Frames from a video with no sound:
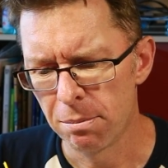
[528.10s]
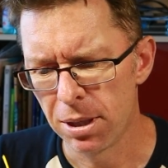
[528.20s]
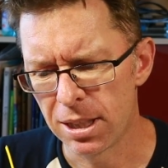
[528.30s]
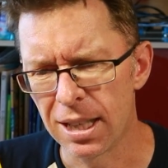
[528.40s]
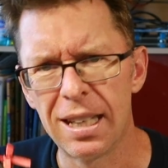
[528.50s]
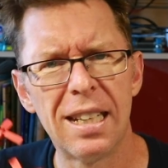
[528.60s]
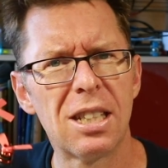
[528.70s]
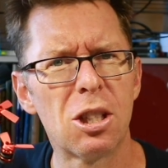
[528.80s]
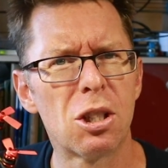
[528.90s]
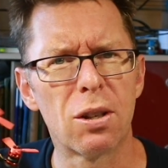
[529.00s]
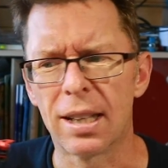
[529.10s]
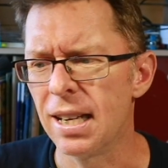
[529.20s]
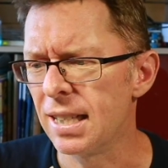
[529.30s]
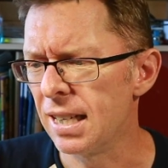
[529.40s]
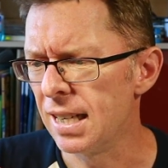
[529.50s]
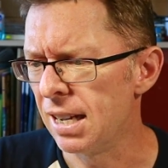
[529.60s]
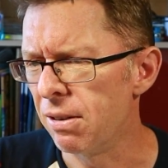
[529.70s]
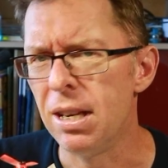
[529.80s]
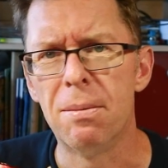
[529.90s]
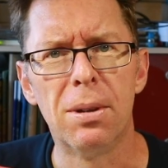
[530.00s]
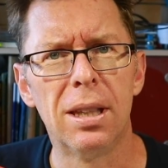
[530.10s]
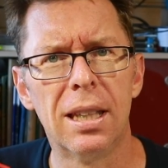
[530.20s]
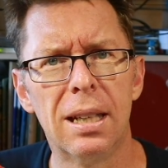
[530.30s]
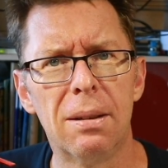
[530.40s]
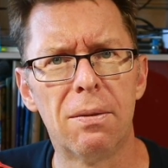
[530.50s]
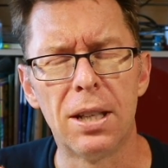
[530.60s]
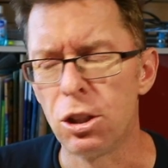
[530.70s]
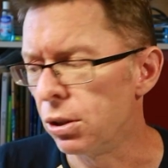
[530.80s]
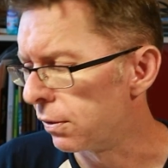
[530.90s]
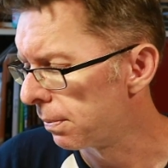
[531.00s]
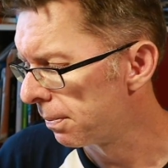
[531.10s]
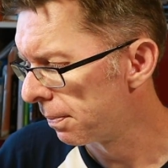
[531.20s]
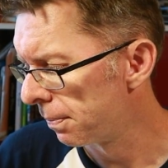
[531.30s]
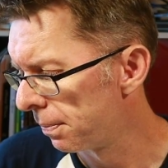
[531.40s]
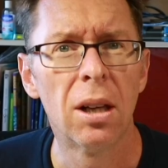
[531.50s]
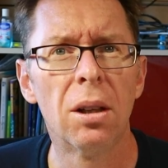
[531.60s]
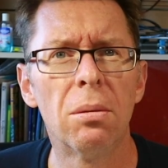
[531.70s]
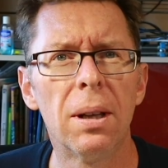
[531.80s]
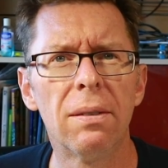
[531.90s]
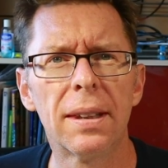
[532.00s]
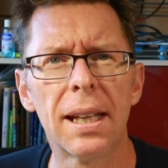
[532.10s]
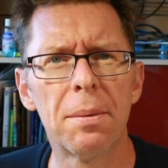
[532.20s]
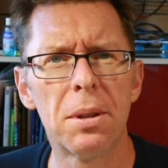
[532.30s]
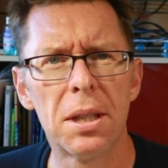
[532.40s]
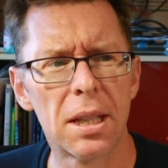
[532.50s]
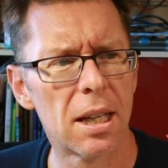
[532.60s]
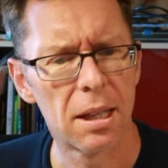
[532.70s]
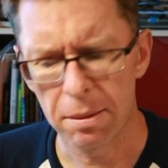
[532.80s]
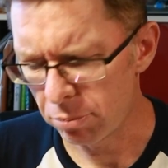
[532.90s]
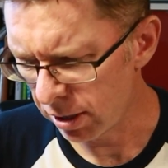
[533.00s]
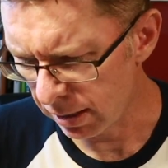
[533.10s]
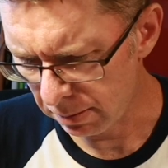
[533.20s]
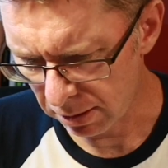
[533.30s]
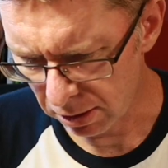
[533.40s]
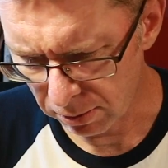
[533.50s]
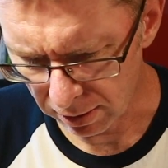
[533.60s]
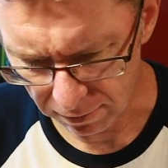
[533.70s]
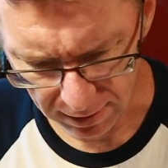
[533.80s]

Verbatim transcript: But uh, let's just track that down now and then we'll uh, finish off. Well, that was uh, a pretty quick